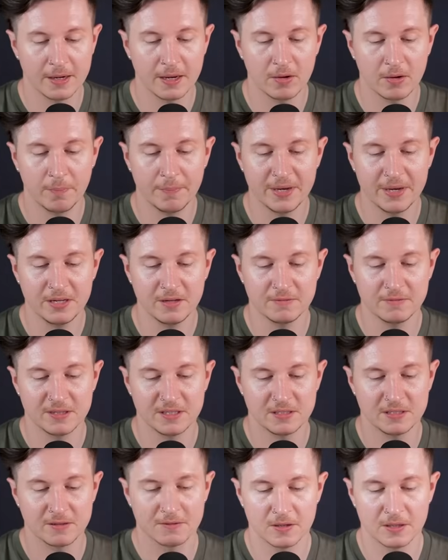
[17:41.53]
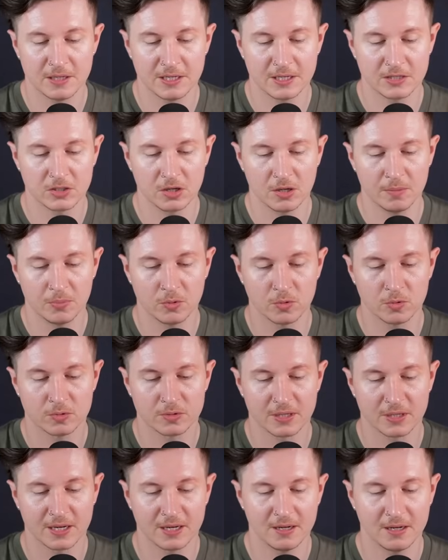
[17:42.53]
Now, many of these
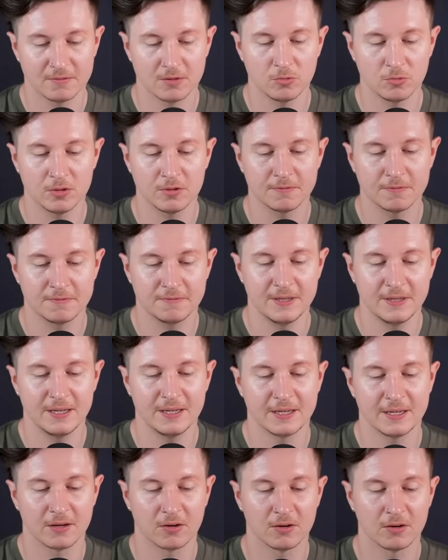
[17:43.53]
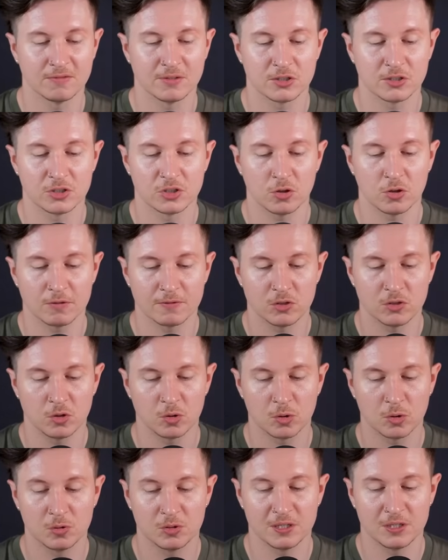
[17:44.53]
examples have a real feeling of stock
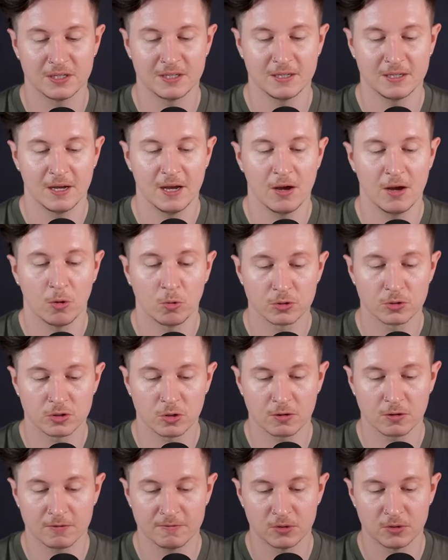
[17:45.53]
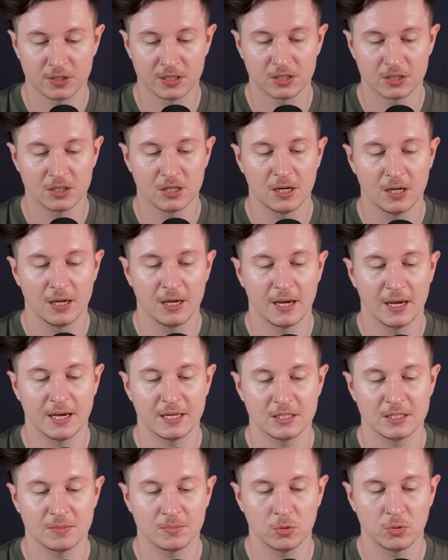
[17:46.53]
photography or stock footage.
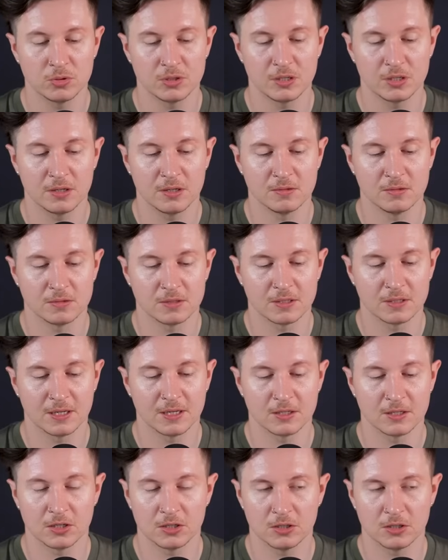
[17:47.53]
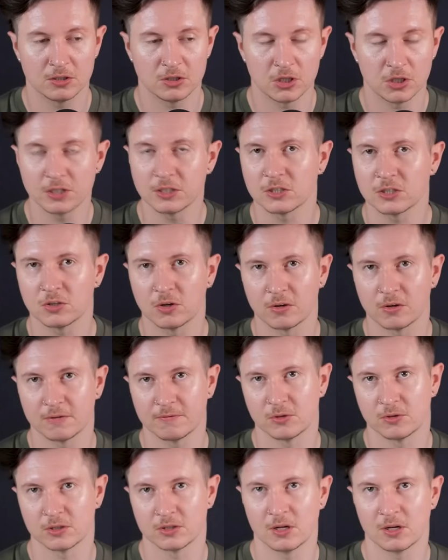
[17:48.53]
And it's important to note that Shutterstock,
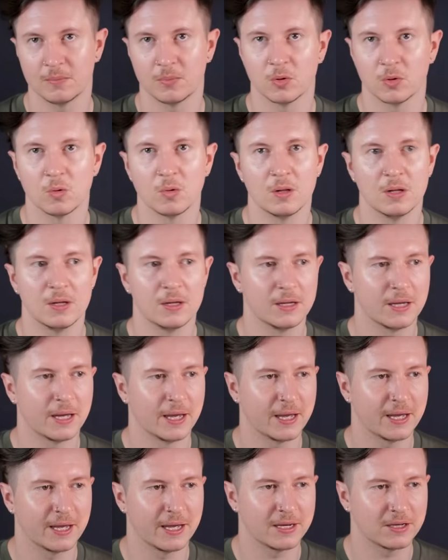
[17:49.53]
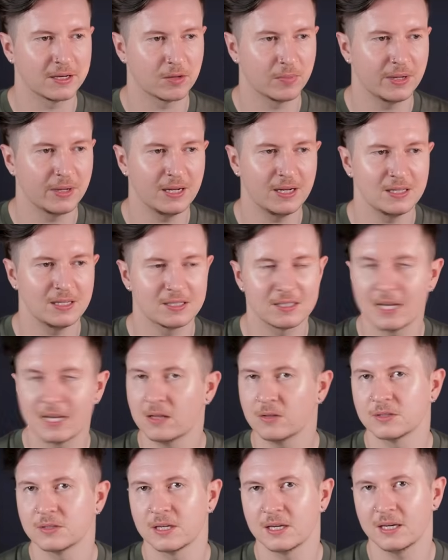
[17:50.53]
for example, Uh, completely
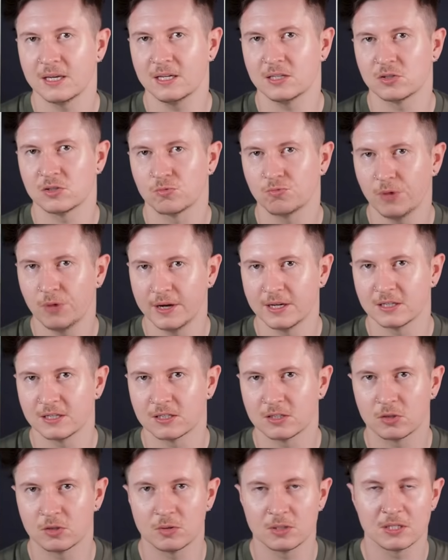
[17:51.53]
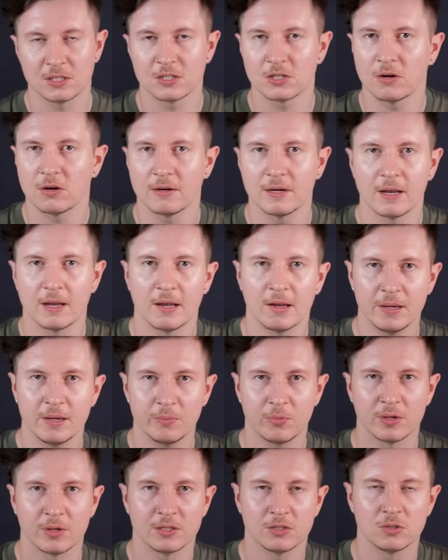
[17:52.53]
sells its rights to its entire
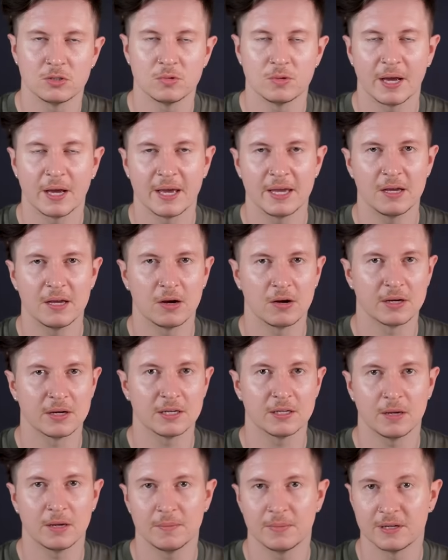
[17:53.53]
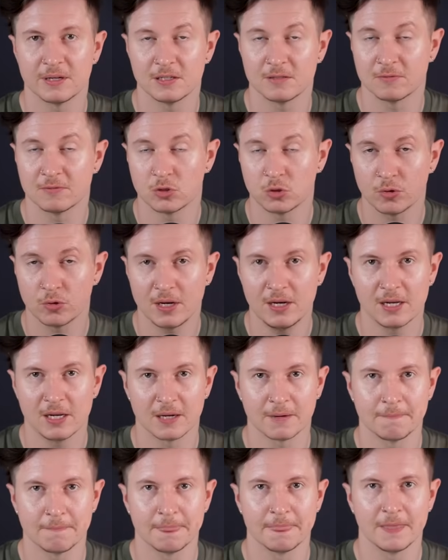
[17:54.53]
library to A I companies for training.